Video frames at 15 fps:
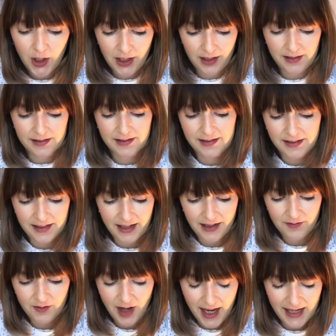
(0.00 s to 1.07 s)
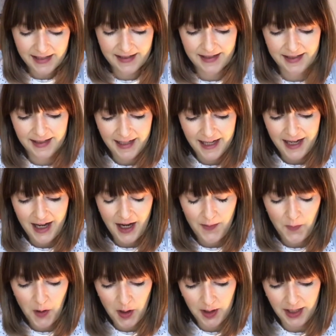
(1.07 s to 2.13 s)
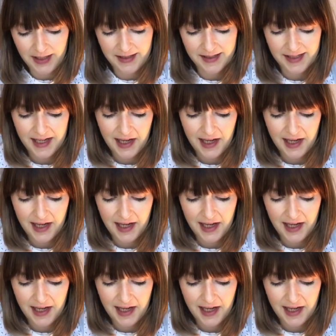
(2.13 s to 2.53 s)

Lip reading: us, rest upon us